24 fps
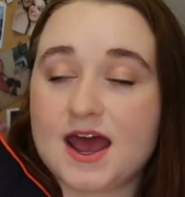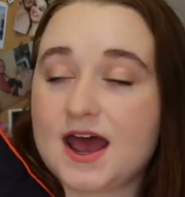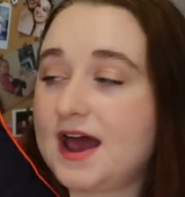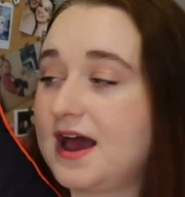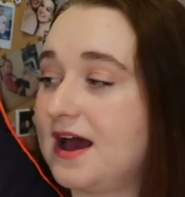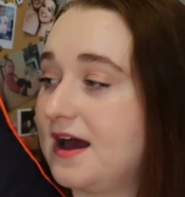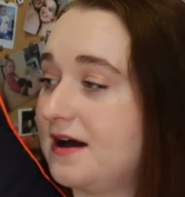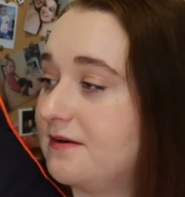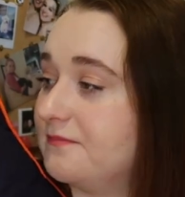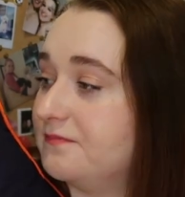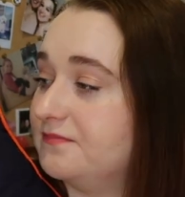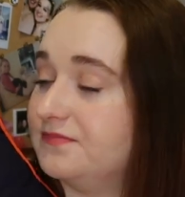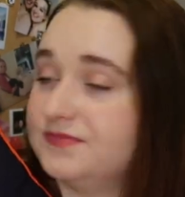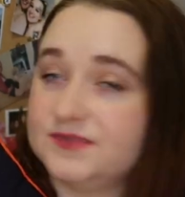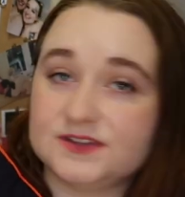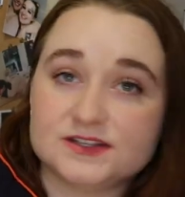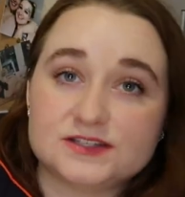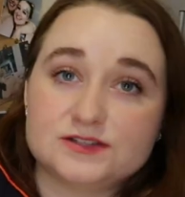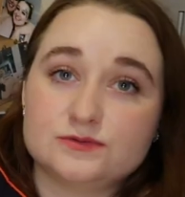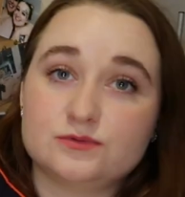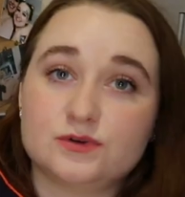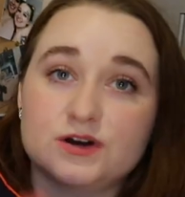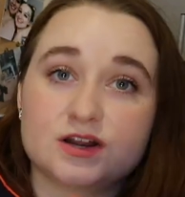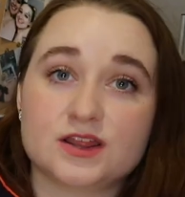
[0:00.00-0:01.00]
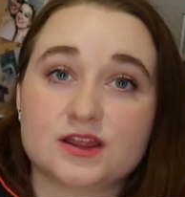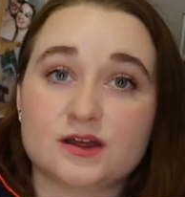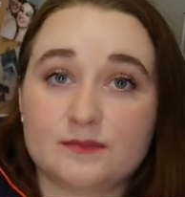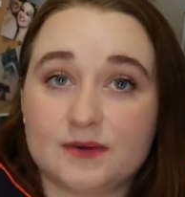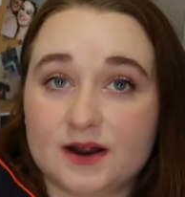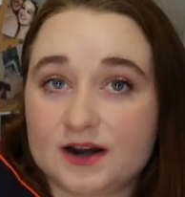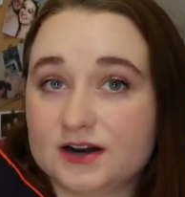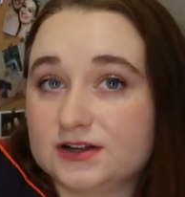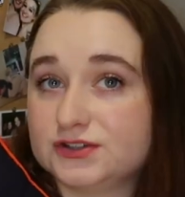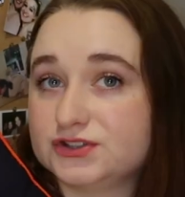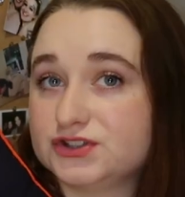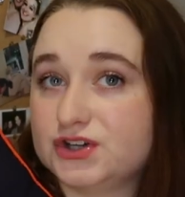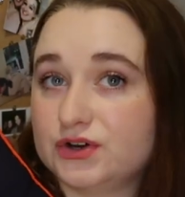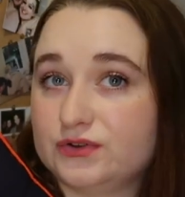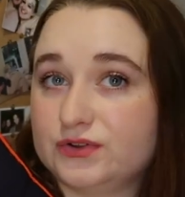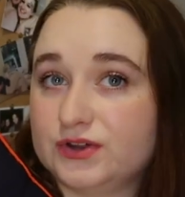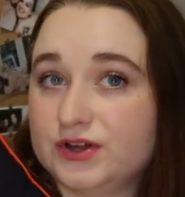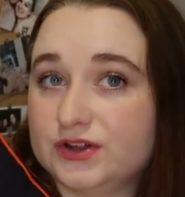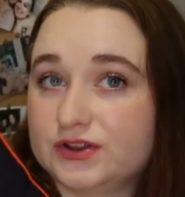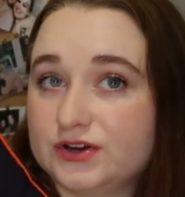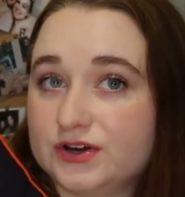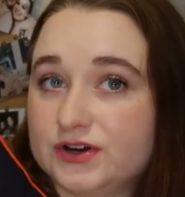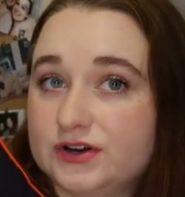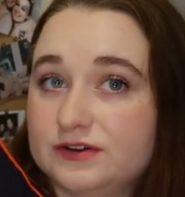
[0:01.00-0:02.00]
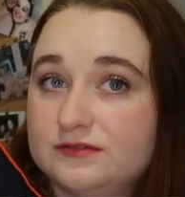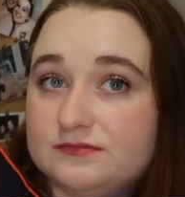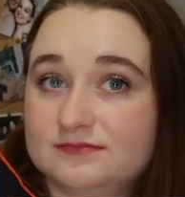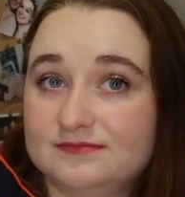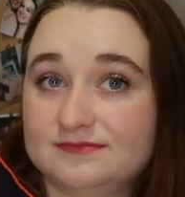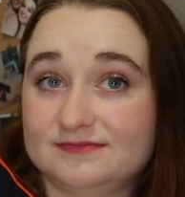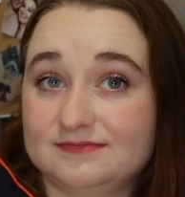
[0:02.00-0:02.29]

This is one of them, and I'll show the other